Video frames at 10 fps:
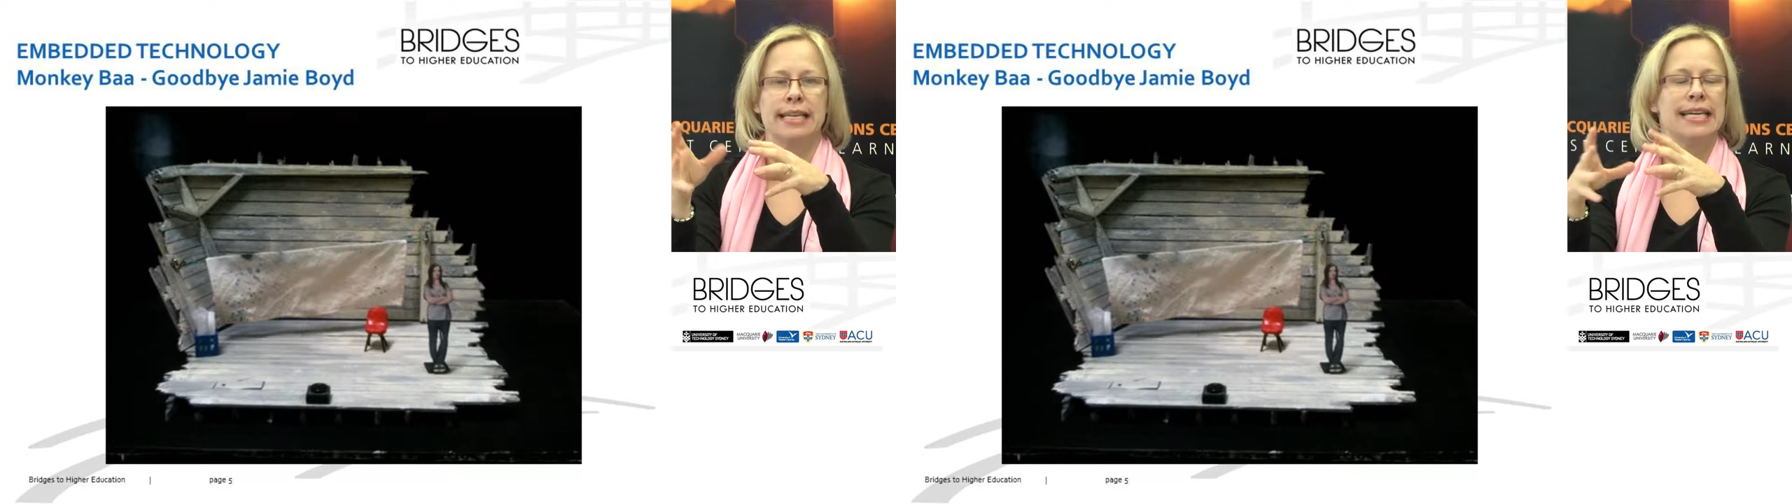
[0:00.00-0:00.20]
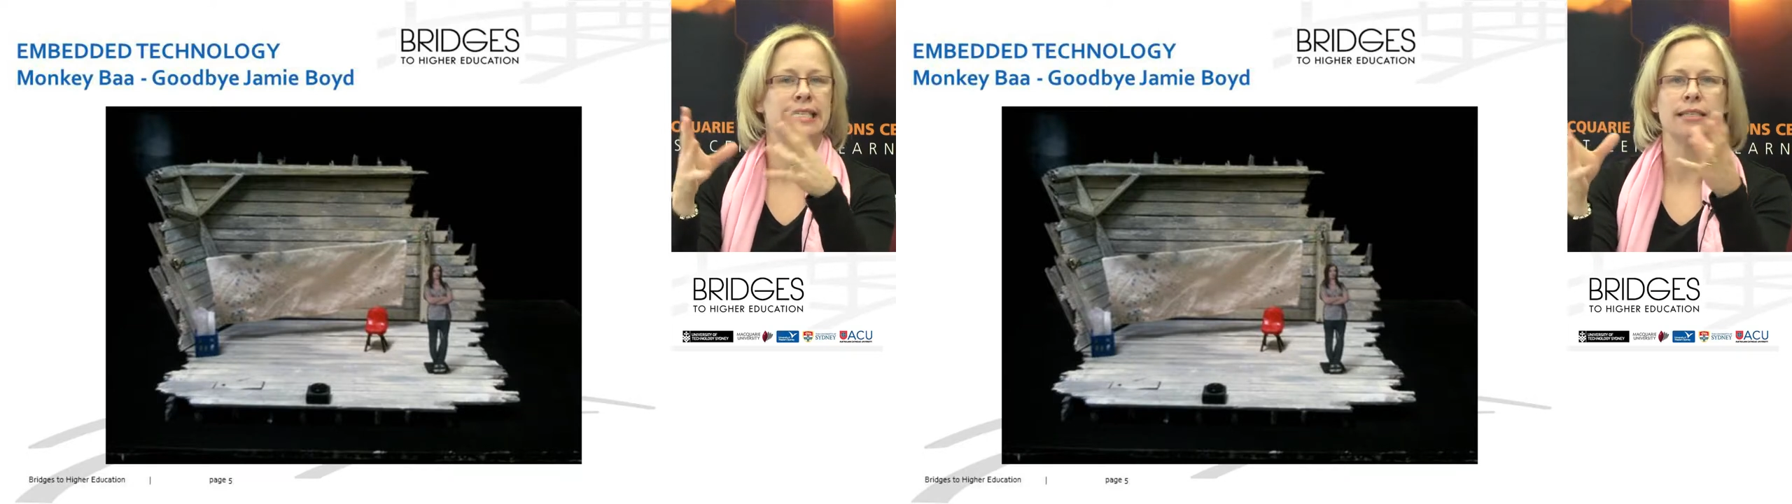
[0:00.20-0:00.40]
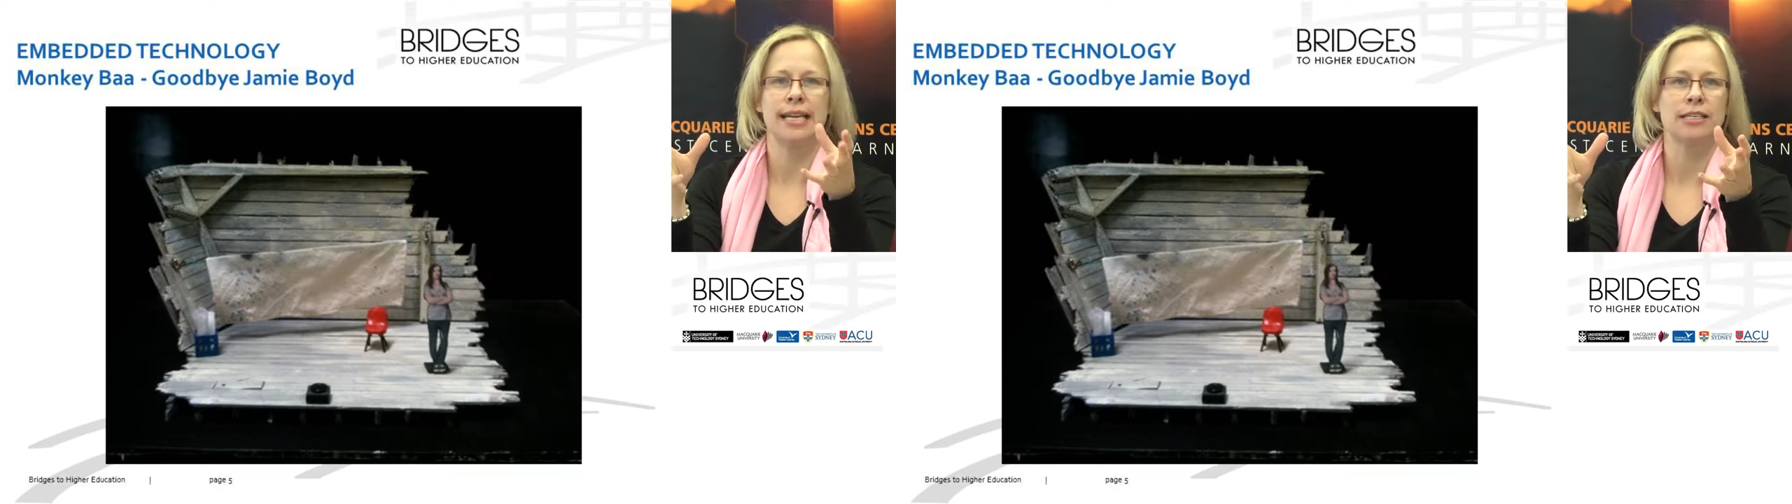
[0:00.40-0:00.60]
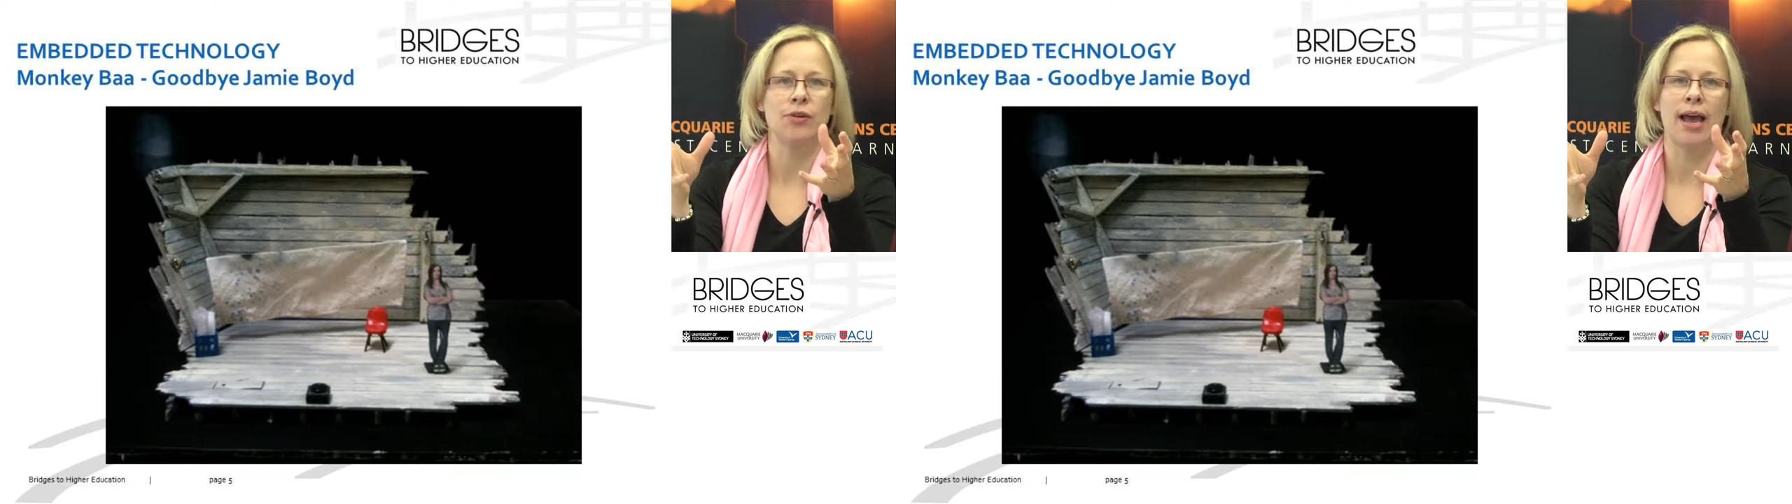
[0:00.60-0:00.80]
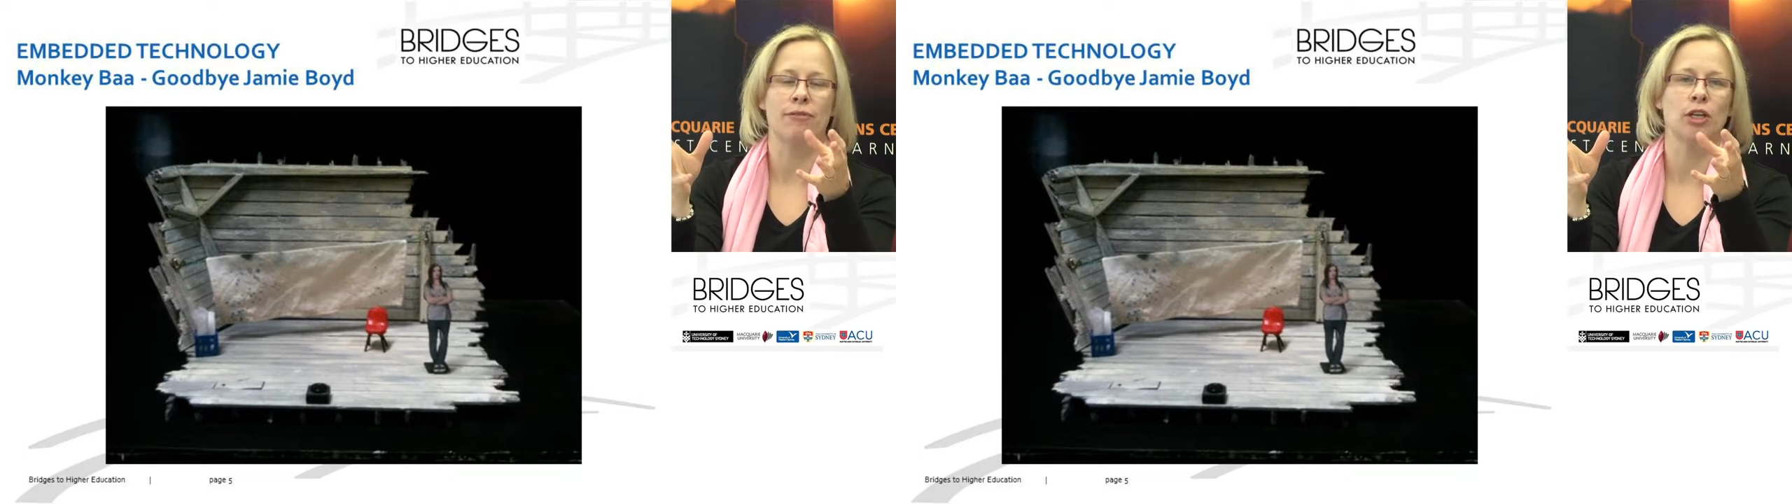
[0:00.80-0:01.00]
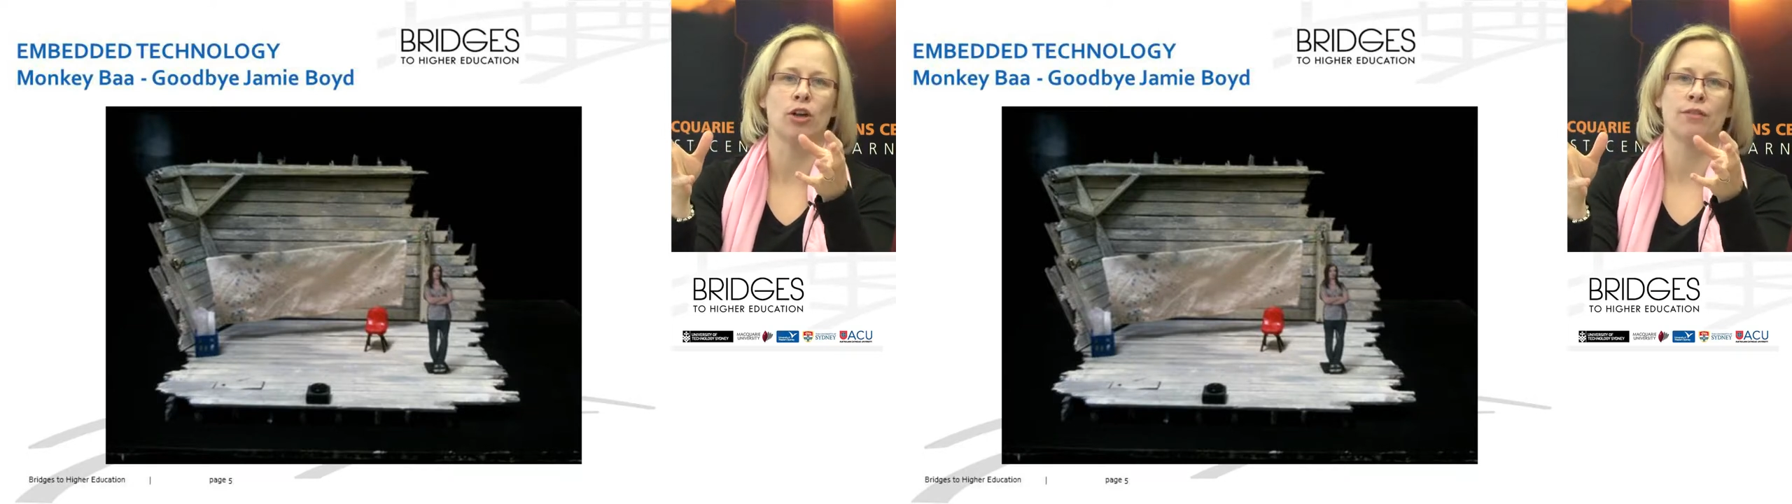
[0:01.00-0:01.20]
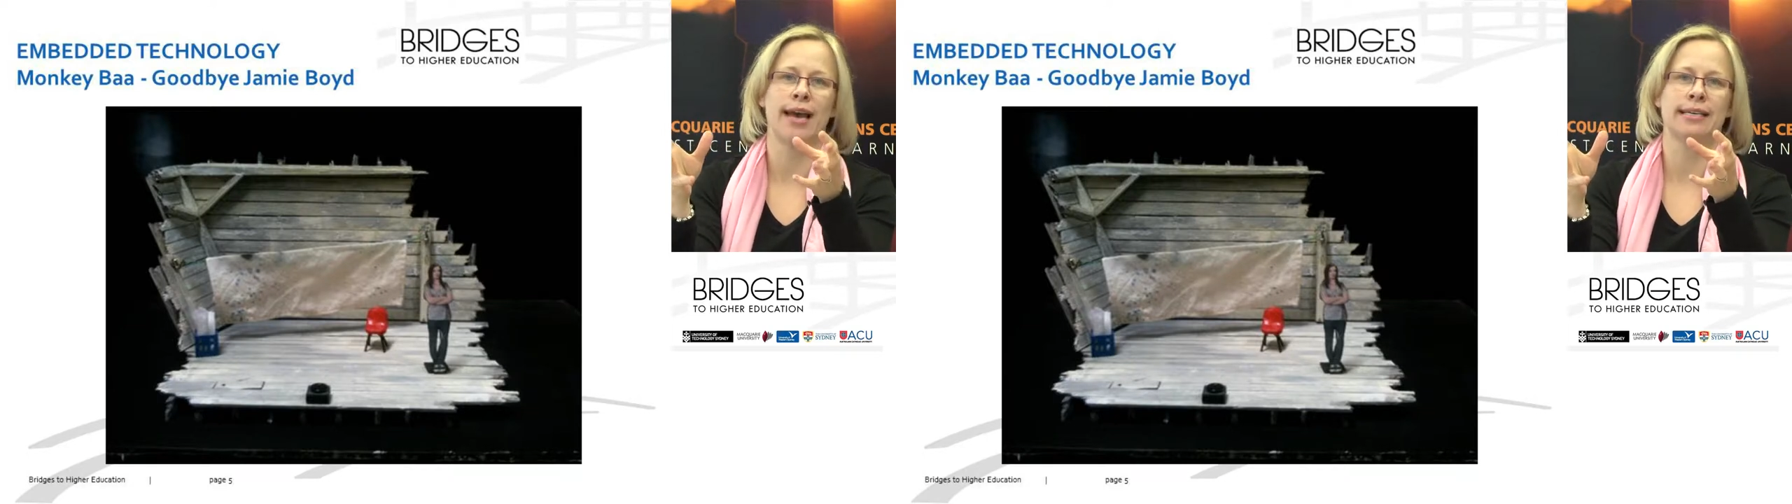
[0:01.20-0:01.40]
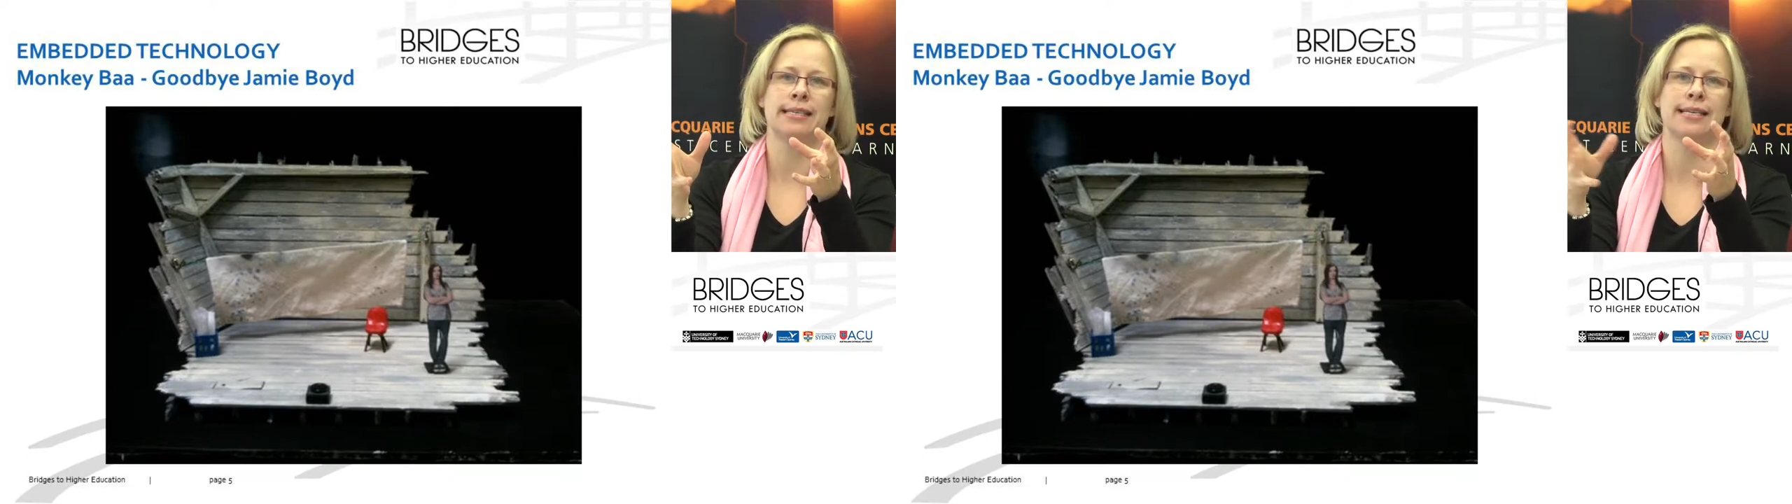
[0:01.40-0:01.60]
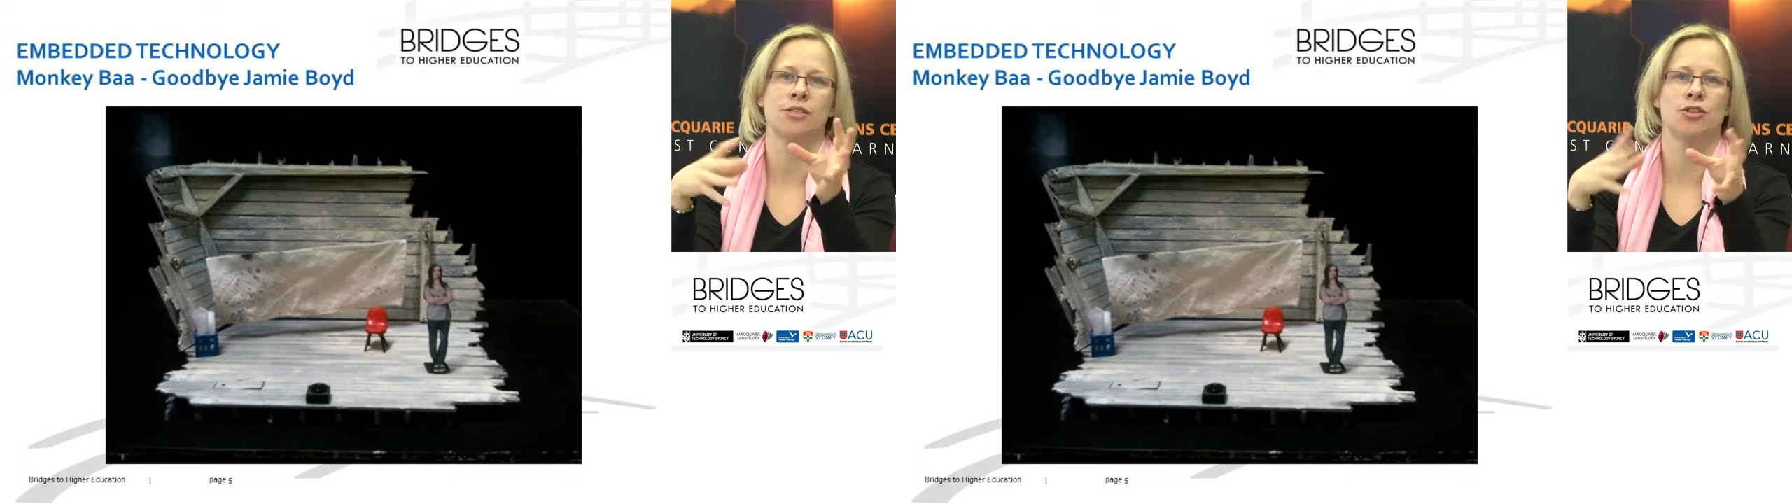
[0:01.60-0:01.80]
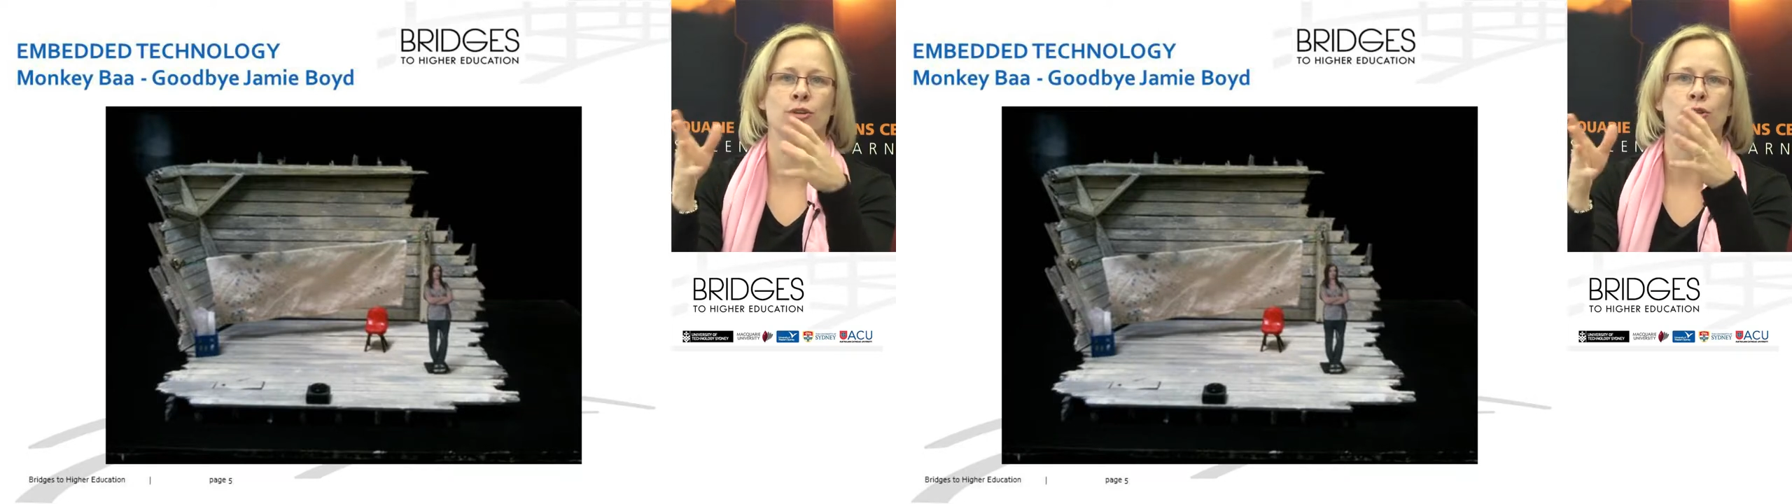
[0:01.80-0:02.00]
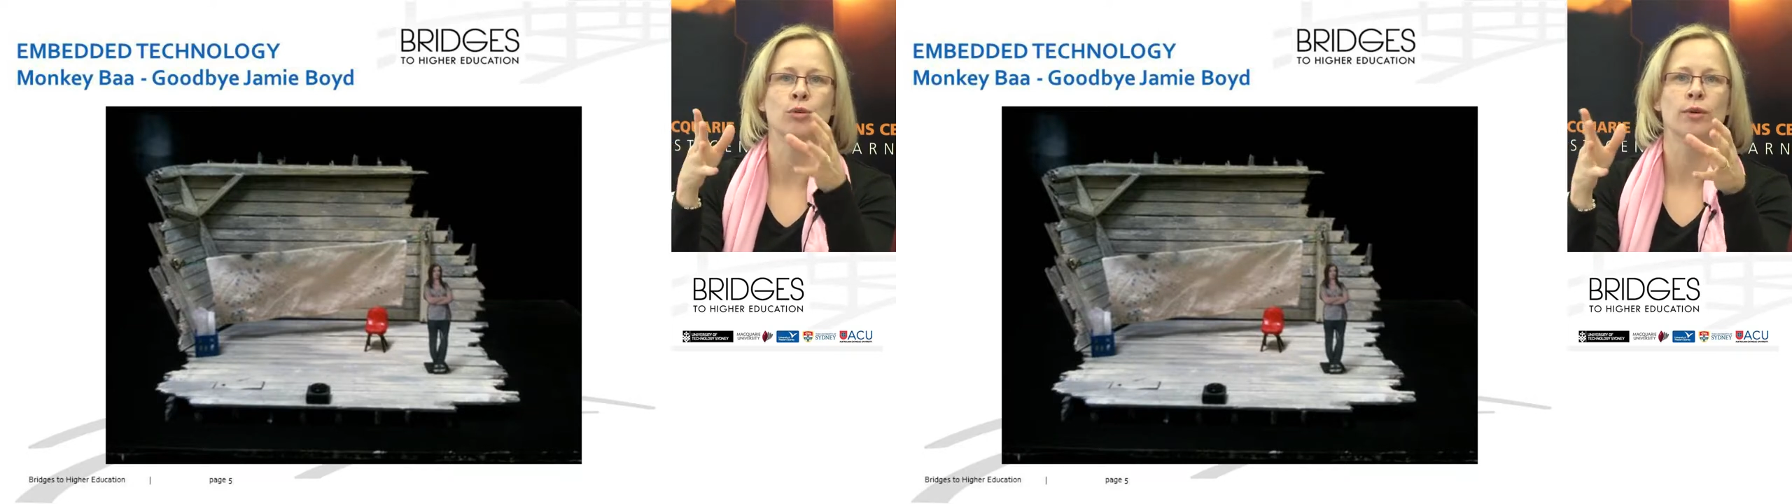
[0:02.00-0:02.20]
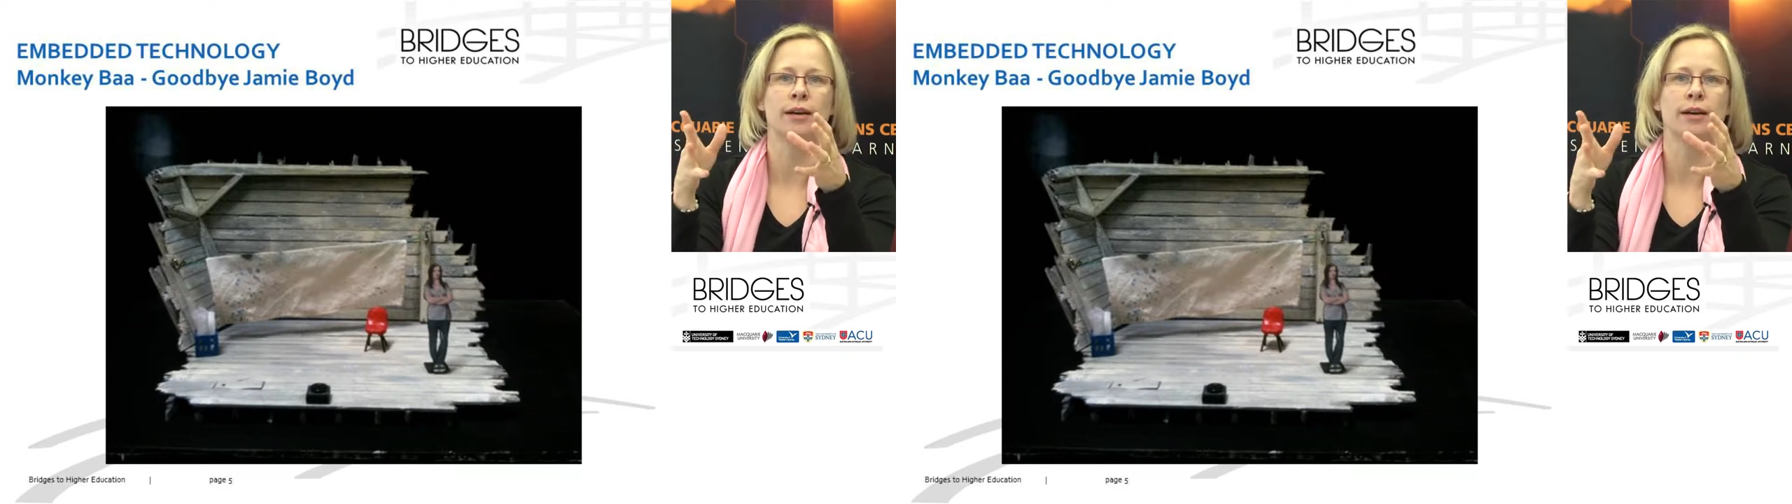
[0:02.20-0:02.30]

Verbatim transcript: and they didn't necessarily have a lot of access to